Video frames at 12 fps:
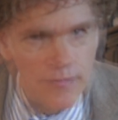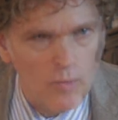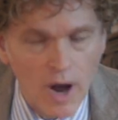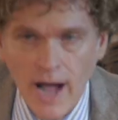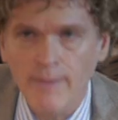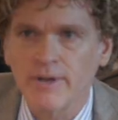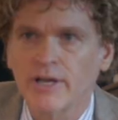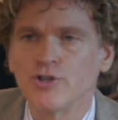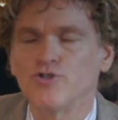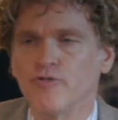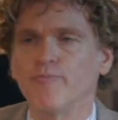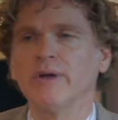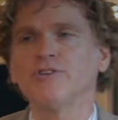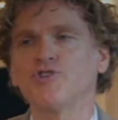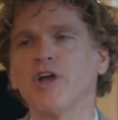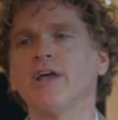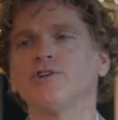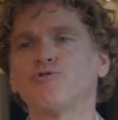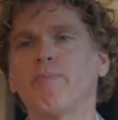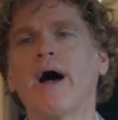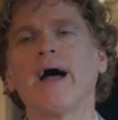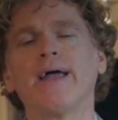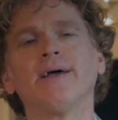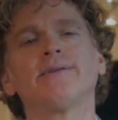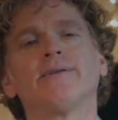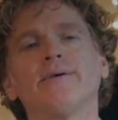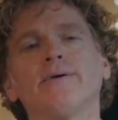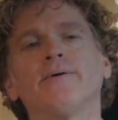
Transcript: Why? Because you've been changed by it.